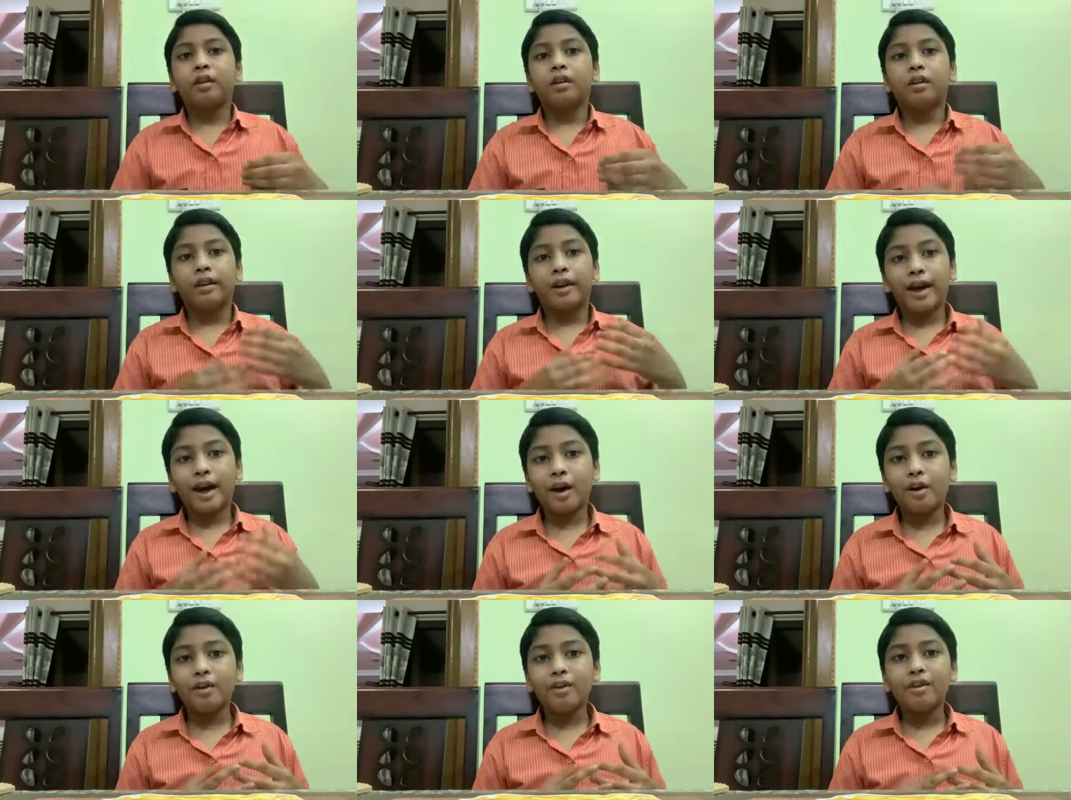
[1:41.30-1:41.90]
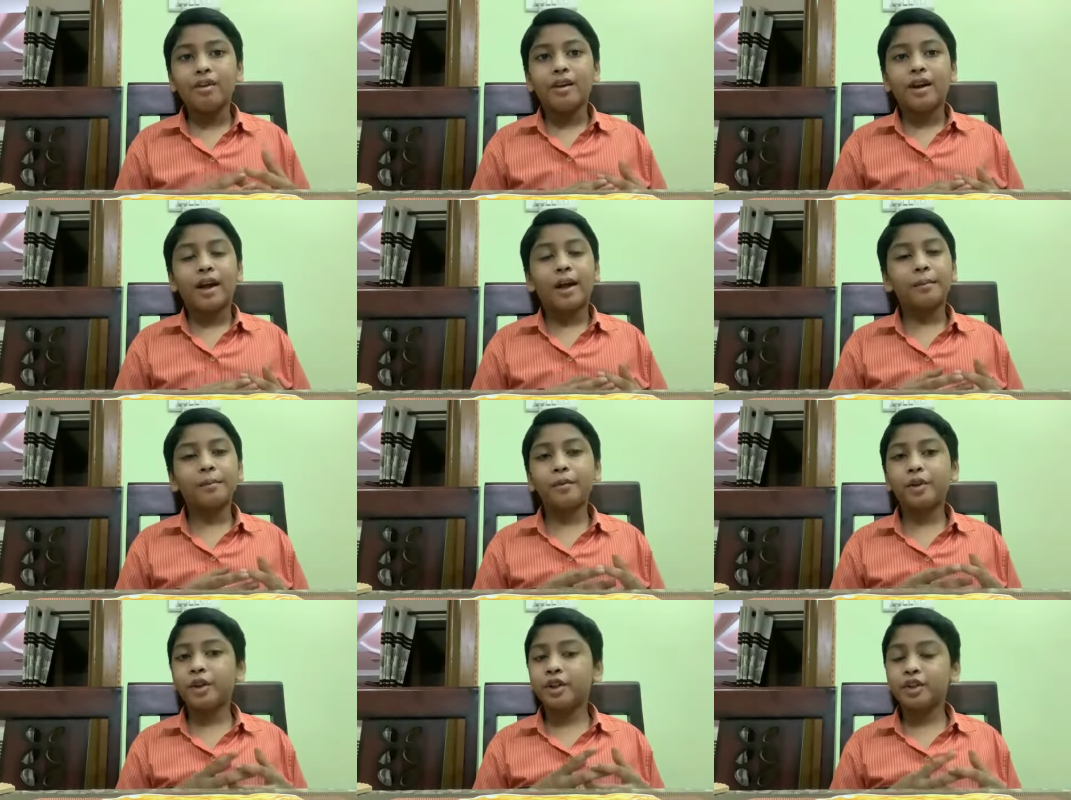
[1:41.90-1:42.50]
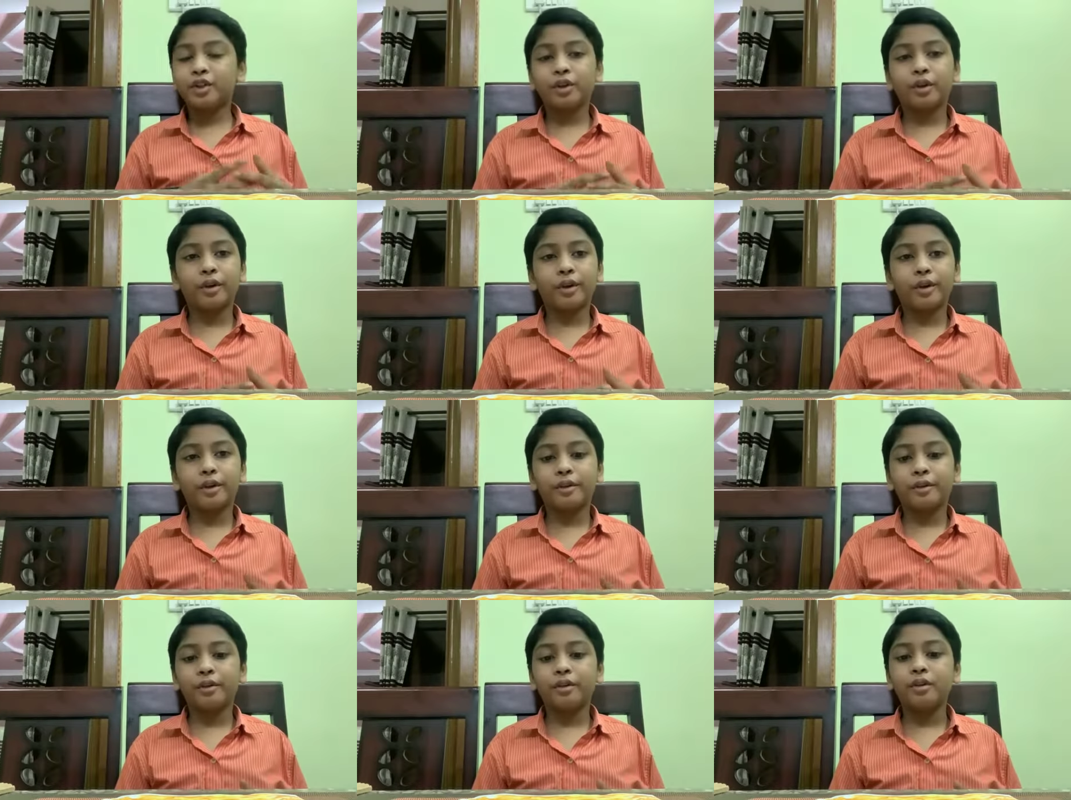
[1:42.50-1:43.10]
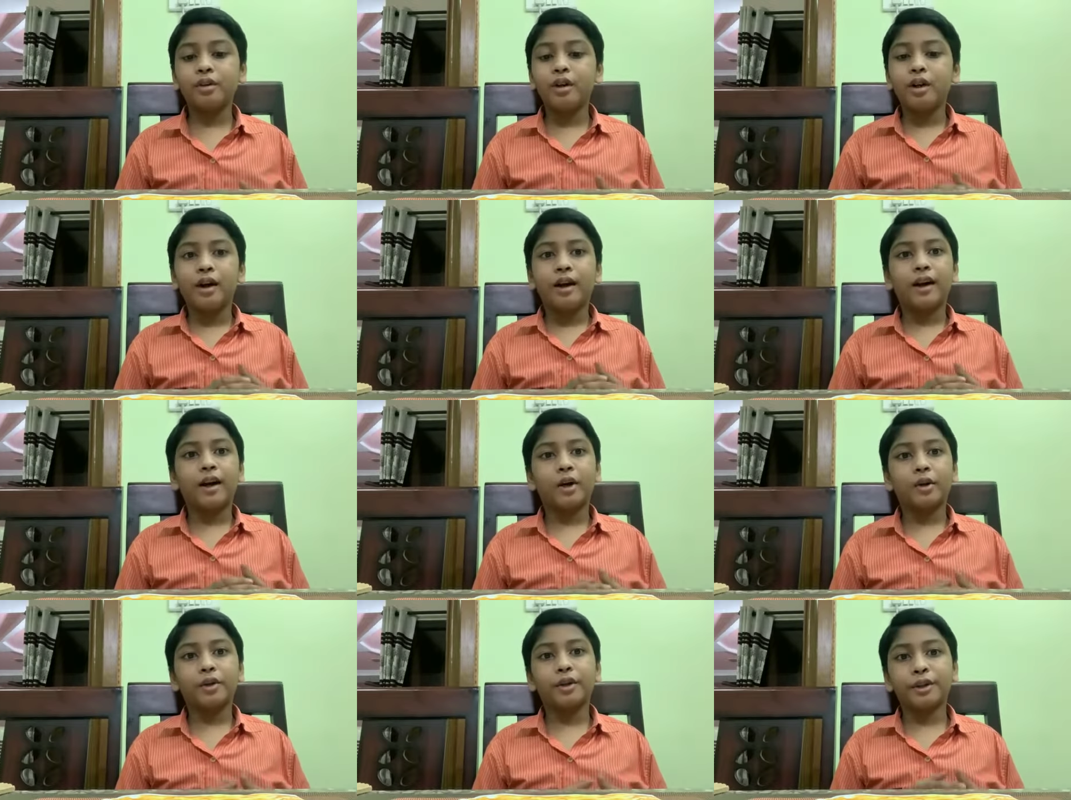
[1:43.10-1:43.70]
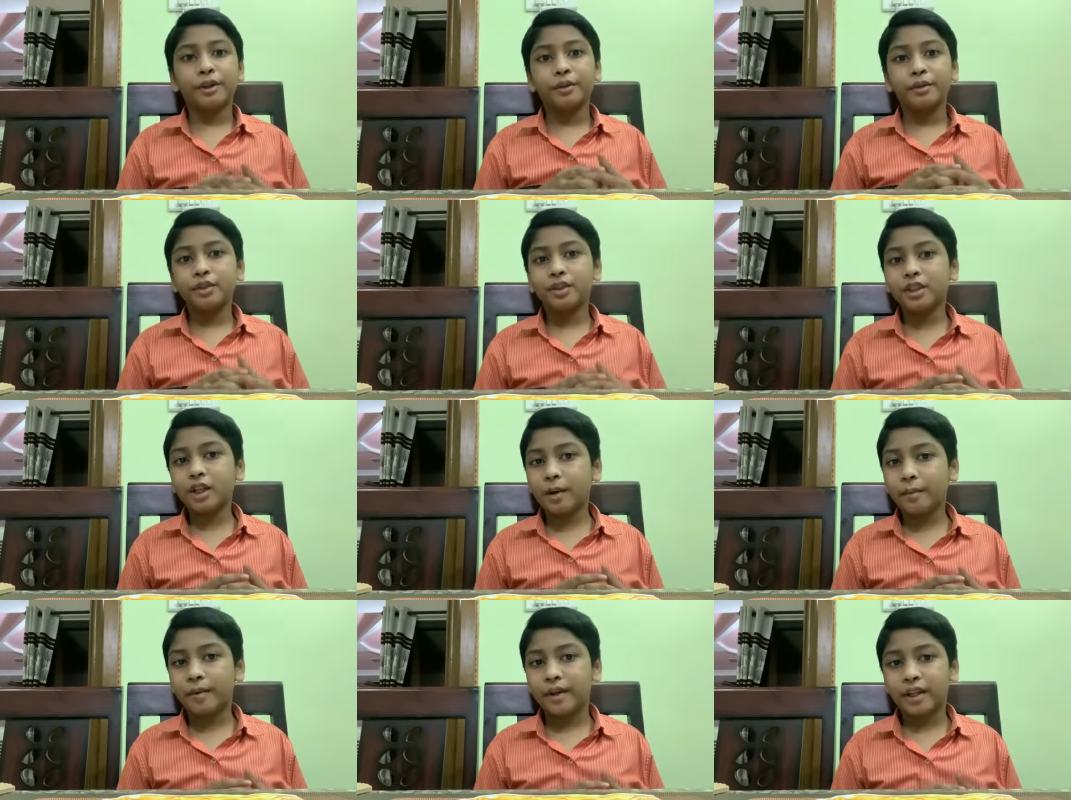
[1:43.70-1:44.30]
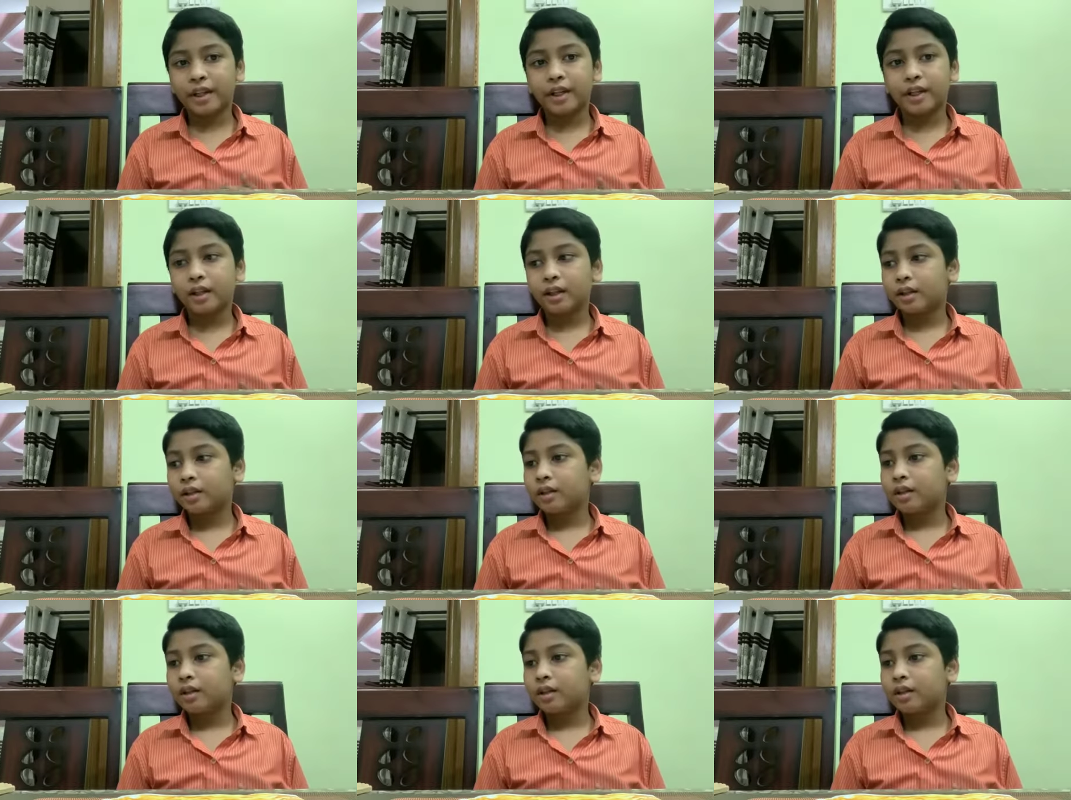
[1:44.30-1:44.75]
Now, I'm going to show it to you how to use turmeric.